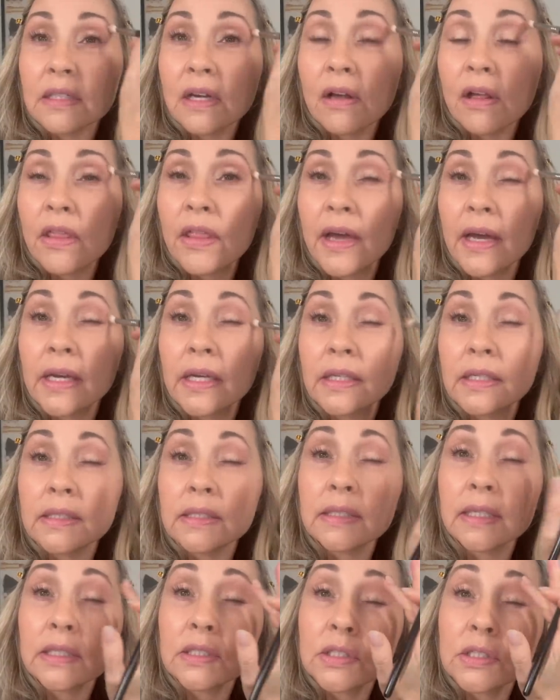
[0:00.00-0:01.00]
all that
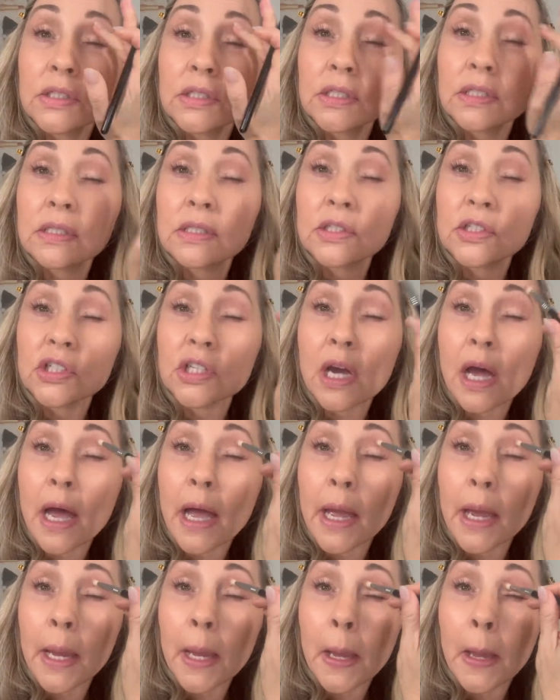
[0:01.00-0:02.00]
is. That's just
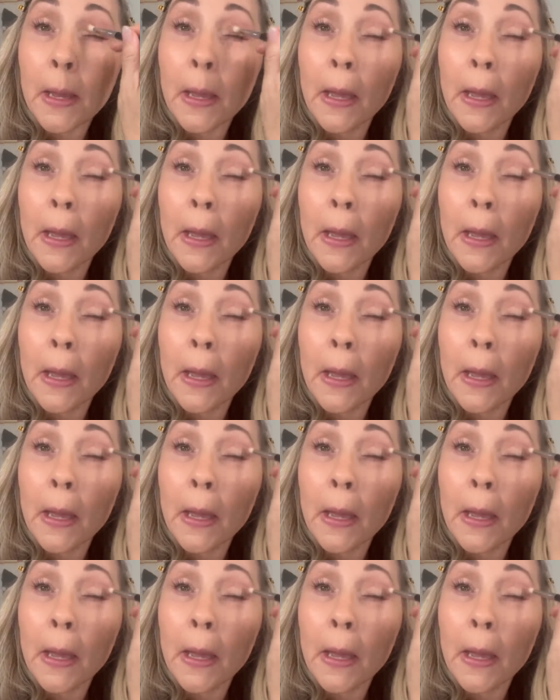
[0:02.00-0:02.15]
Chai